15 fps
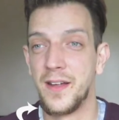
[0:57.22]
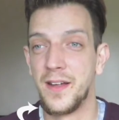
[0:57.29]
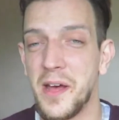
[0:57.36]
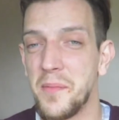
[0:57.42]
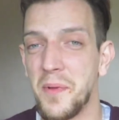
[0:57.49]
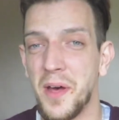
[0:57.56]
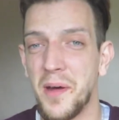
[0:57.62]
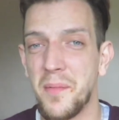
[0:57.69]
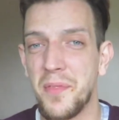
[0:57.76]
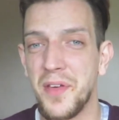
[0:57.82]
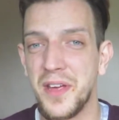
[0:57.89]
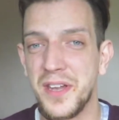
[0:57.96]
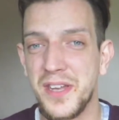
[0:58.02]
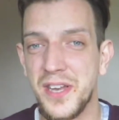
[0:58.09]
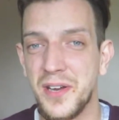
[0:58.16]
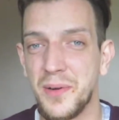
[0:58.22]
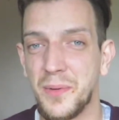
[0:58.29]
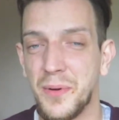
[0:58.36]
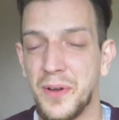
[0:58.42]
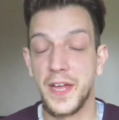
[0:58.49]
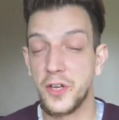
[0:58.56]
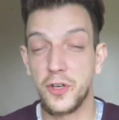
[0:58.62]
No, I'm not, I'm
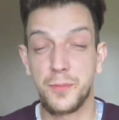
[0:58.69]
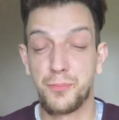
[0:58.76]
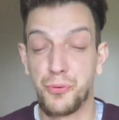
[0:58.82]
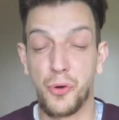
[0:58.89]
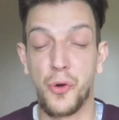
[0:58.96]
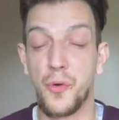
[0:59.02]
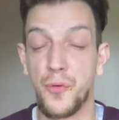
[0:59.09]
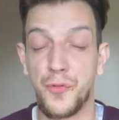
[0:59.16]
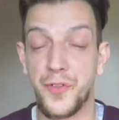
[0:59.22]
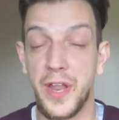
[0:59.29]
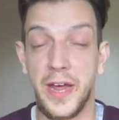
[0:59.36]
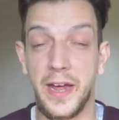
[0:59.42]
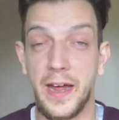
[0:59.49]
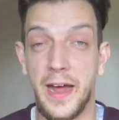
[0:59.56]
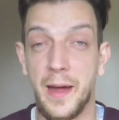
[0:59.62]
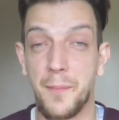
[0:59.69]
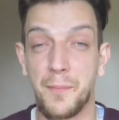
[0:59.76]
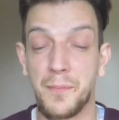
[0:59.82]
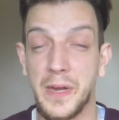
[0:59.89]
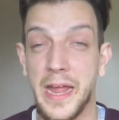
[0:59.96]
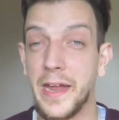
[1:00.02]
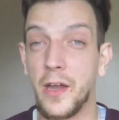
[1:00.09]
32. That just proves that
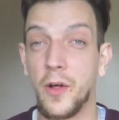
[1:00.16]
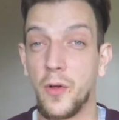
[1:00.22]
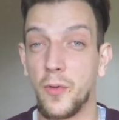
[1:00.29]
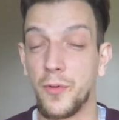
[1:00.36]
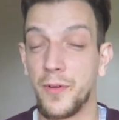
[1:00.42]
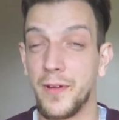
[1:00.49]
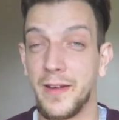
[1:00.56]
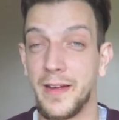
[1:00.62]
I'm getting old